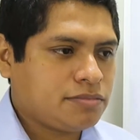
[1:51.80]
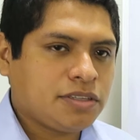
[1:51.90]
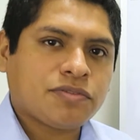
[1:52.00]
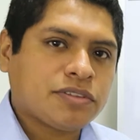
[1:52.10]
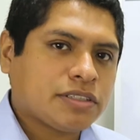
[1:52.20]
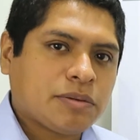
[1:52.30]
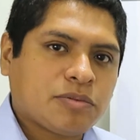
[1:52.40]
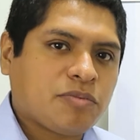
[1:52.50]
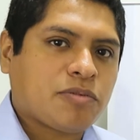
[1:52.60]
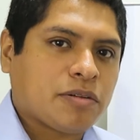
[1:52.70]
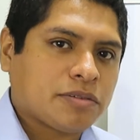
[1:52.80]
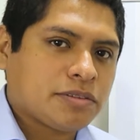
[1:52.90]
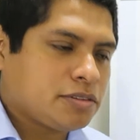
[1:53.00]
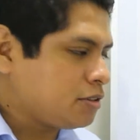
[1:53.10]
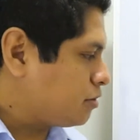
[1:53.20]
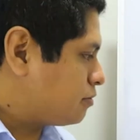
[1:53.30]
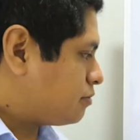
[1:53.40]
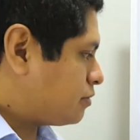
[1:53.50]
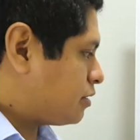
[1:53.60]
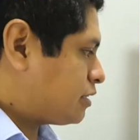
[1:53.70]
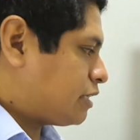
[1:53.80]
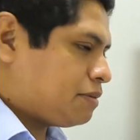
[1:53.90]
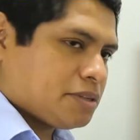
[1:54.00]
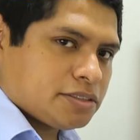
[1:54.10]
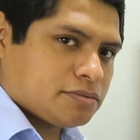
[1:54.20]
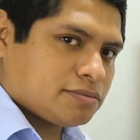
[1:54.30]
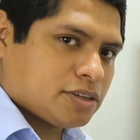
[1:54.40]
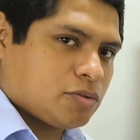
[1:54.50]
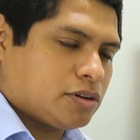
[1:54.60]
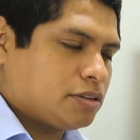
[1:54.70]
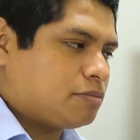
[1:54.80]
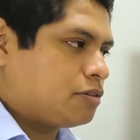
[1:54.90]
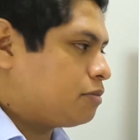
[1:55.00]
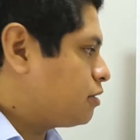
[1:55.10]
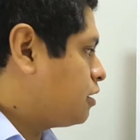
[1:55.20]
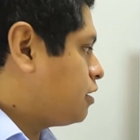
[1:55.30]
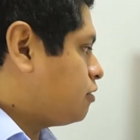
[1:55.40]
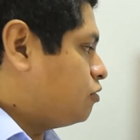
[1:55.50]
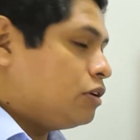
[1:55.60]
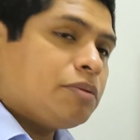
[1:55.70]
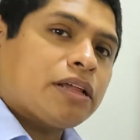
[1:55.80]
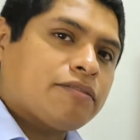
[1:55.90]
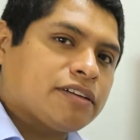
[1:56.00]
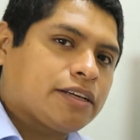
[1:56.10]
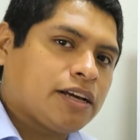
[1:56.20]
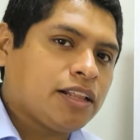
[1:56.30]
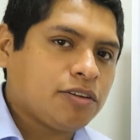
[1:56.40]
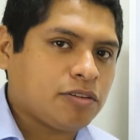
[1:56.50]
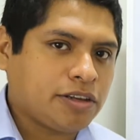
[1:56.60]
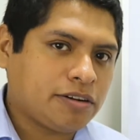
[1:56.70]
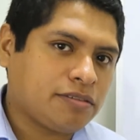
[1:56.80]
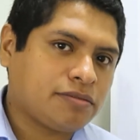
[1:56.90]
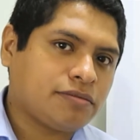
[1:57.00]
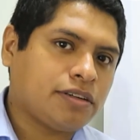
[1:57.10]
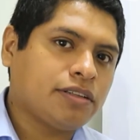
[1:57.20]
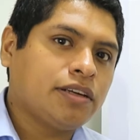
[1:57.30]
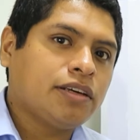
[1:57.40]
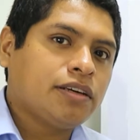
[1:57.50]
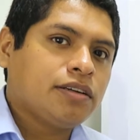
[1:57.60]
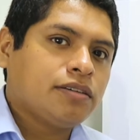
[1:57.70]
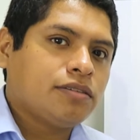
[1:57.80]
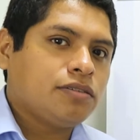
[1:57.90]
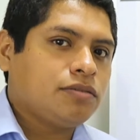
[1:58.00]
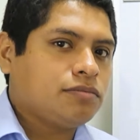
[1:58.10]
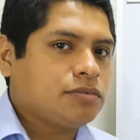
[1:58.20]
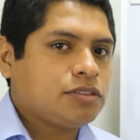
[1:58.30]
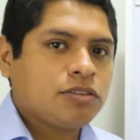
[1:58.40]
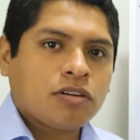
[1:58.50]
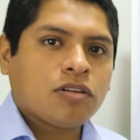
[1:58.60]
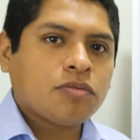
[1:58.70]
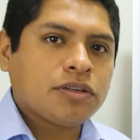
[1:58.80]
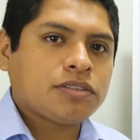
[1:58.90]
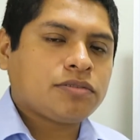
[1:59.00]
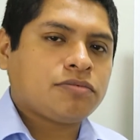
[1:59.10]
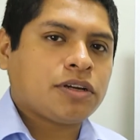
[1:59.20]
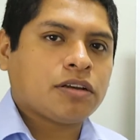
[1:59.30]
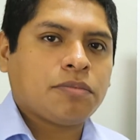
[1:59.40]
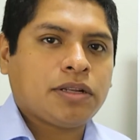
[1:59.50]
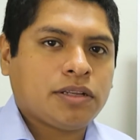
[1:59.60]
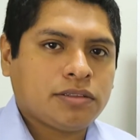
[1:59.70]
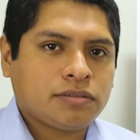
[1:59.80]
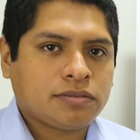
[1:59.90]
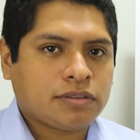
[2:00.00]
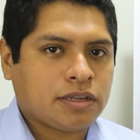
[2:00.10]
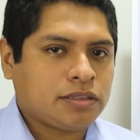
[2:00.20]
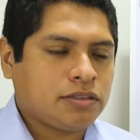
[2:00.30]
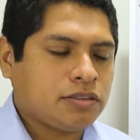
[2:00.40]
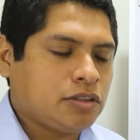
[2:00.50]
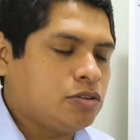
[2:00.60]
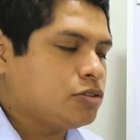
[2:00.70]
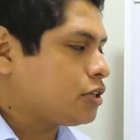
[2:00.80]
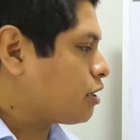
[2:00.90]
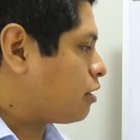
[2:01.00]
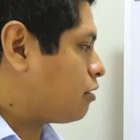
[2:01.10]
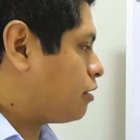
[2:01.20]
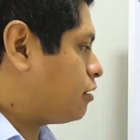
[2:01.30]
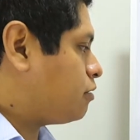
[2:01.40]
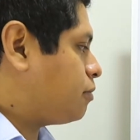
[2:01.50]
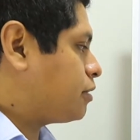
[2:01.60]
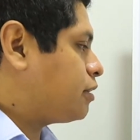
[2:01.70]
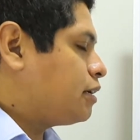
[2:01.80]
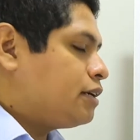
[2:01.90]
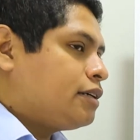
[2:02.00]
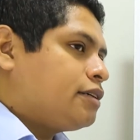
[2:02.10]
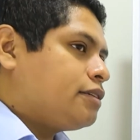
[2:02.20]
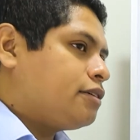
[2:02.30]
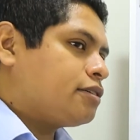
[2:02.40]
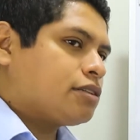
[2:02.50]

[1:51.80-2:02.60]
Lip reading: different types of problems. They're not the same as quantum verbal. You even have a calculator, right? It's not always recommended that to use the calculator, but there are